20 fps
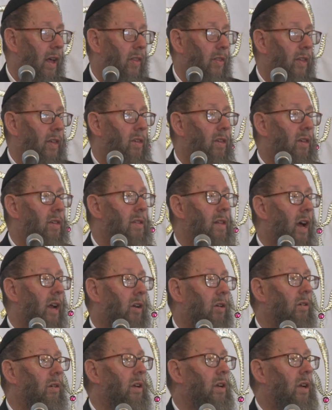this is not
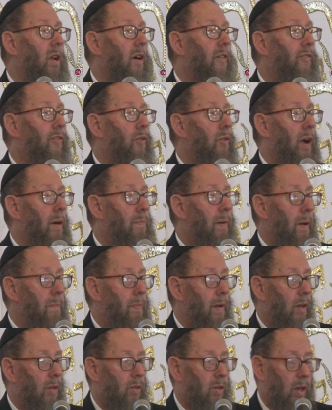good enough for Rabbi
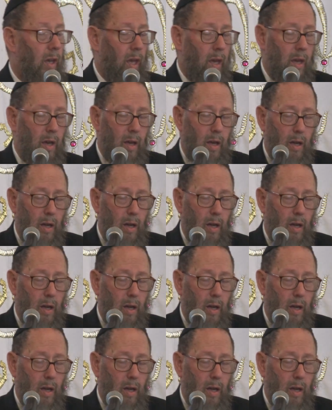Belsky.